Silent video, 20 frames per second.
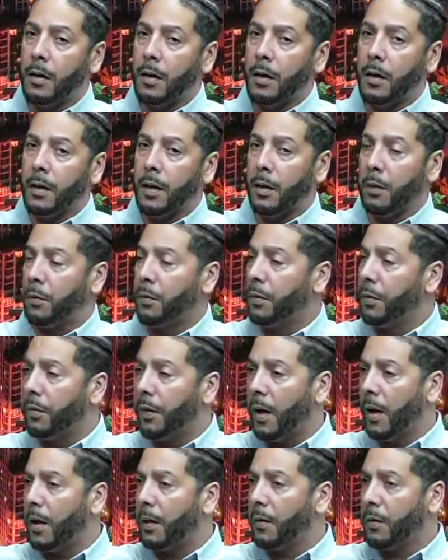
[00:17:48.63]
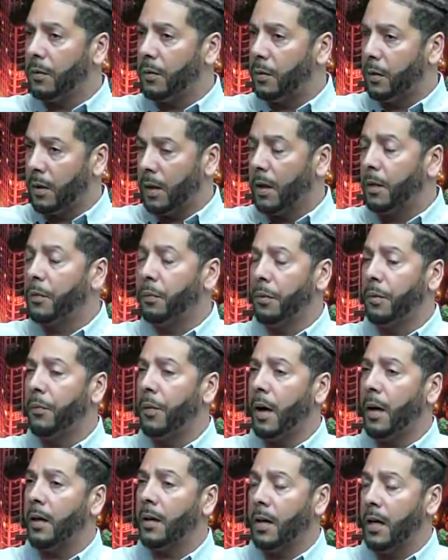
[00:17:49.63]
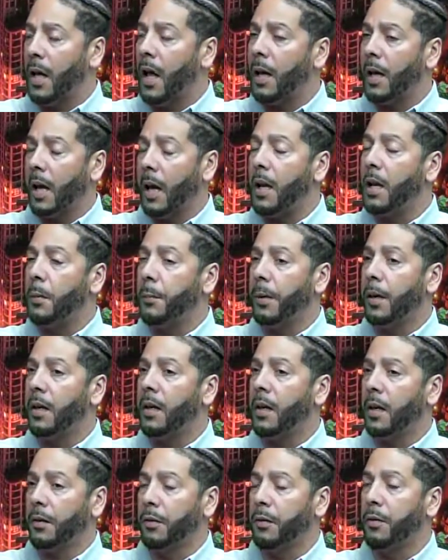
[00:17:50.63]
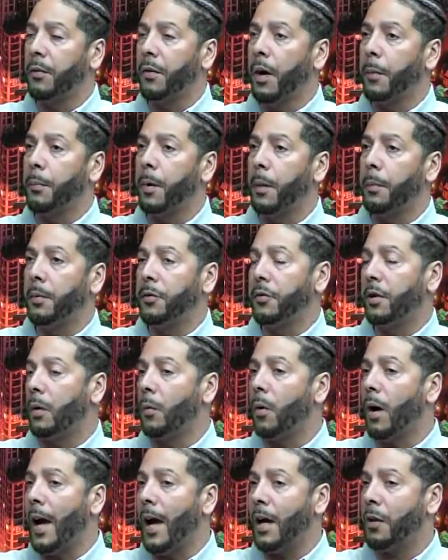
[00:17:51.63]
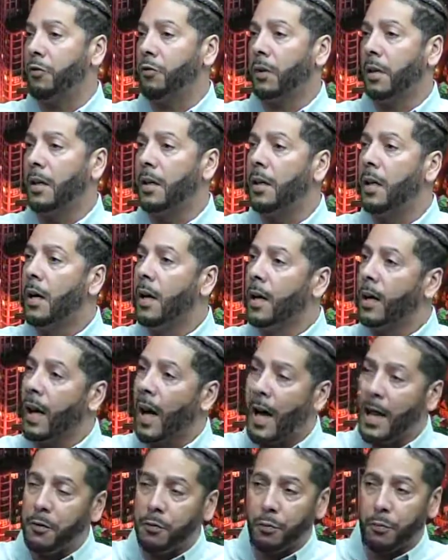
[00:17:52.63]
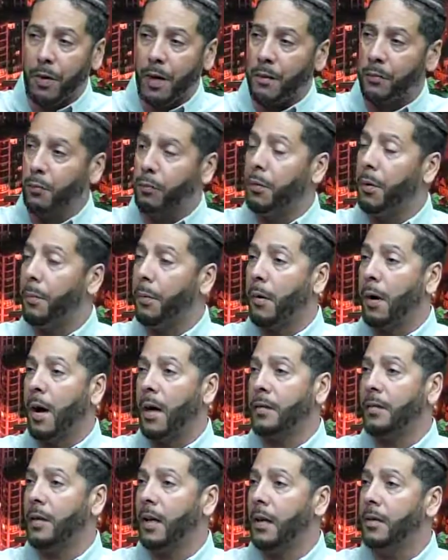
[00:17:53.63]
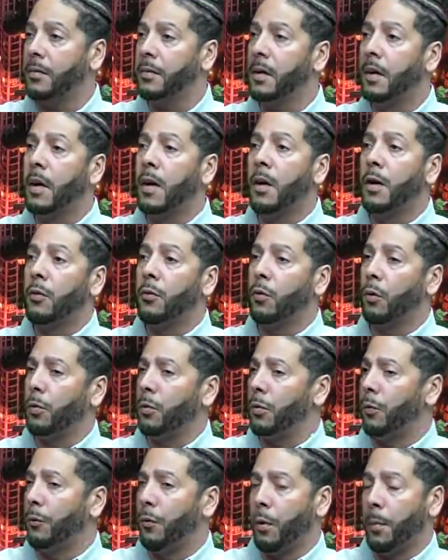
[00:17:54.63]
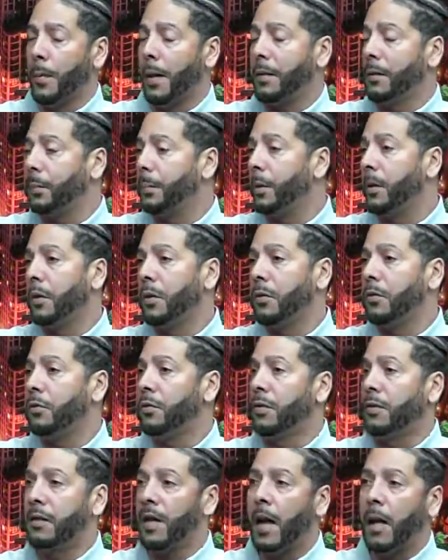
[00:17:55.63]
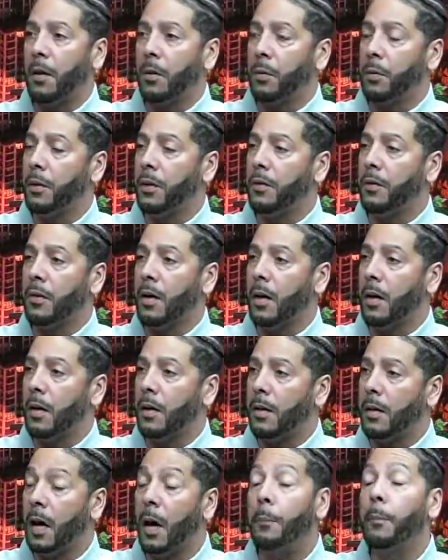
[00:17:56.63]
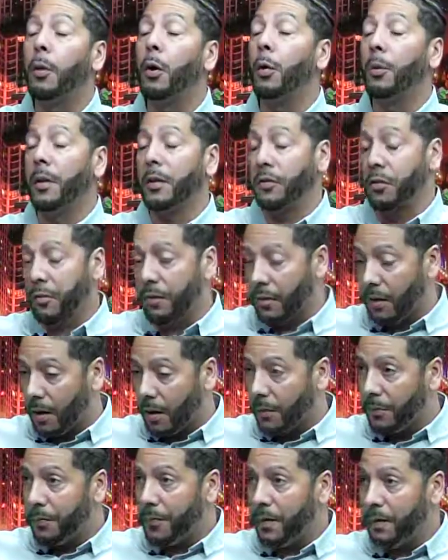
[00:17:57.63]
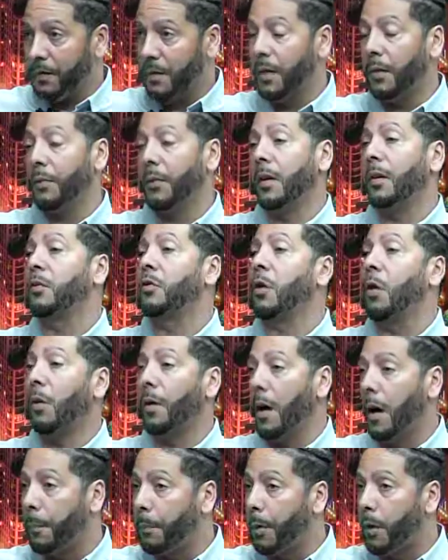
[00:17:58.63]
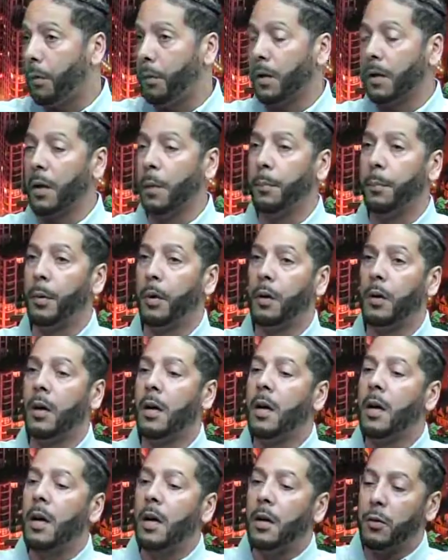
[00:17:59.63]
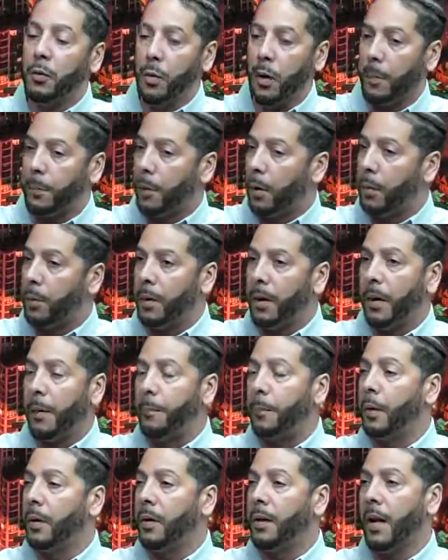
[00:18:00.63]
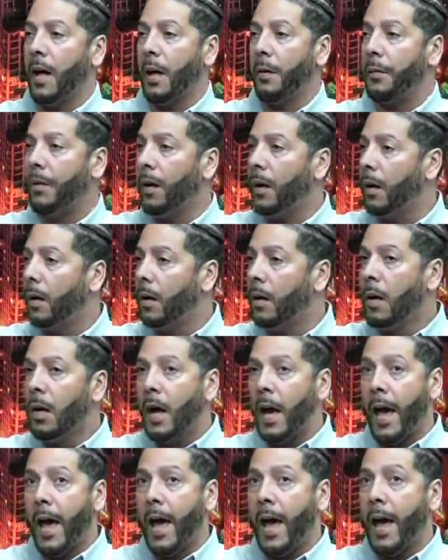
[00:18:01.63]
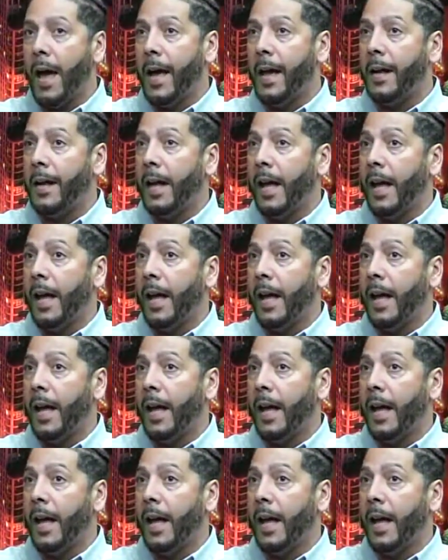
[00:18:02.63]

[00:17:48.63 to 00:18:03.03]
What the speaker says: Kindle Direct, KDP, Kindle Direct Publishing will actually guide you right through the process. So you format the book and you just download it, upload it yourself. It's different. It's called uploading a book. You upload it, put it out there, and